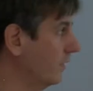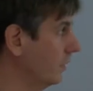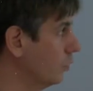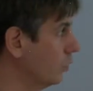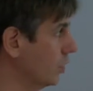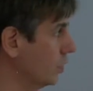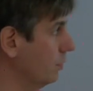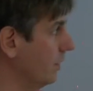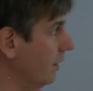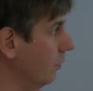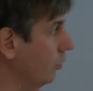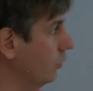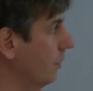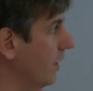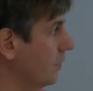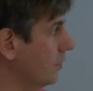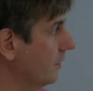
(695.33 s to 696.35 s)
and we should be able
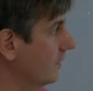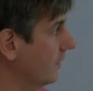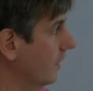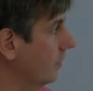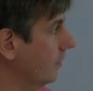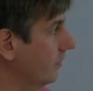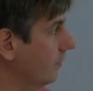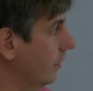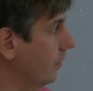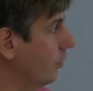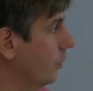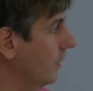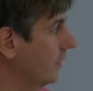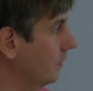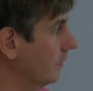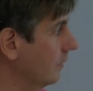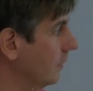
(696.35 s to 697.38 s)
to measure this kind of
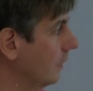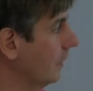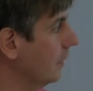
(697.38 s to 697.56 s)
gradient.